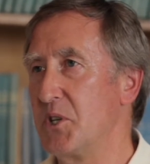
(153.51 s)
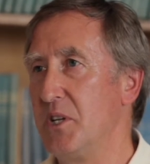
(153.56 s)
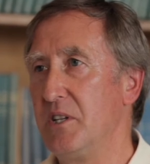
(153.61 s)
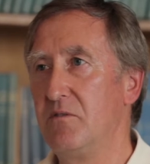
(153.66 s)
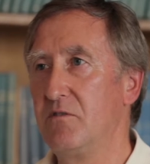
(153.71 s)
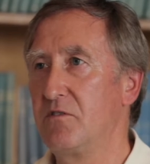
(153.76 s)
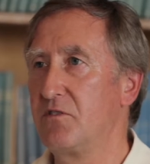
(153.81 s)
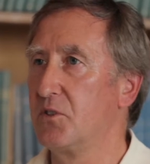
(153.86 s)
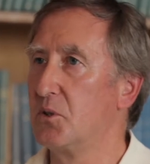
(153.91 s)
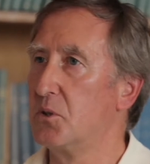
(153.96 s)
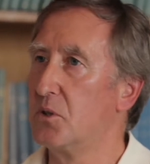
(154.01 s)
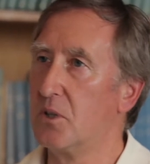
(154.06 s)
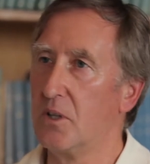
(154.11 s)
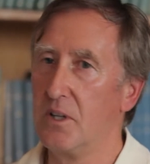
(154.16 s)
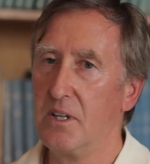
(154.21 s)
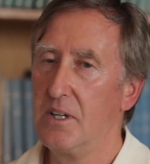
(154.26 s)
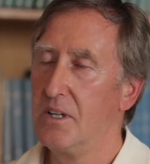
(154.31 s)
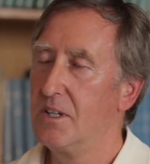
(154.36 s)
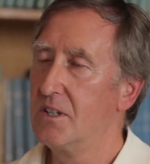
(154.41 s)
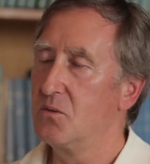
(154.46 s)
in
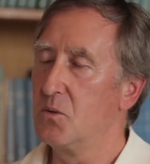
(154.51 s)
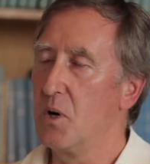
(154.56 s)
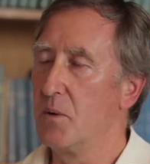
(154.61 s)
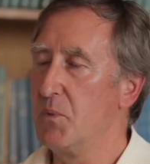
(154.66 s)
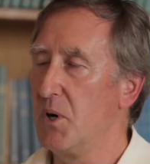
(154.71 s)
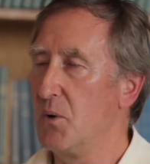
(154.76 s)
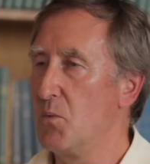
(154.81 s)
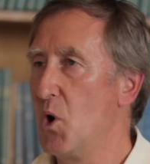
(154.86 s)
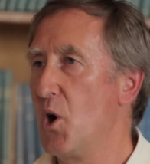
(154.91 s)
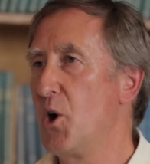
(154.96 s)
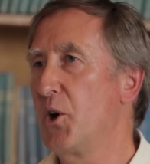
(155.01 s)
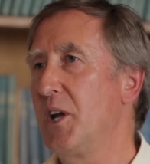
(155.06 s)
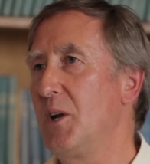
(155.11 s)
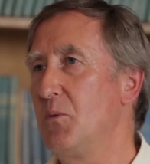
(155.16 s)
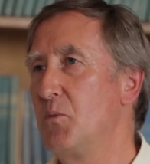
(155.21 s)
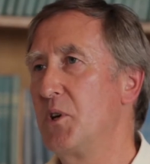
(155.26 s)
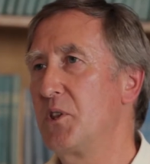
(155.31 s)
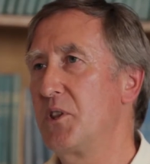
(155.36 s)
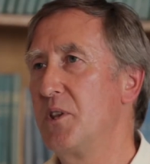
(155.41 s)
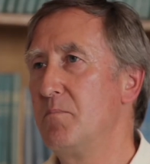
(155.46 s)
for when we're
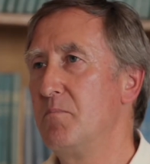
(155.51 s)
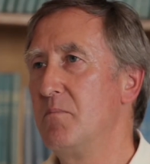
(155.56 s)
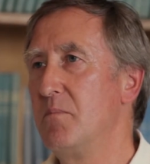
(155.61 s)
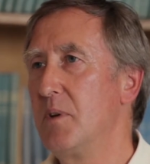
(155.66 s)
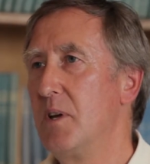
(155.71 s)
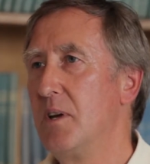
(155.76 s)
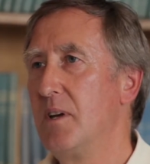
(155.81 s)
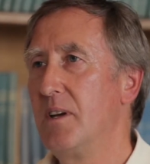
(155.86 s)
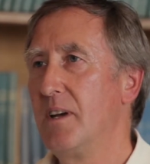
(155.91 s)
working with them,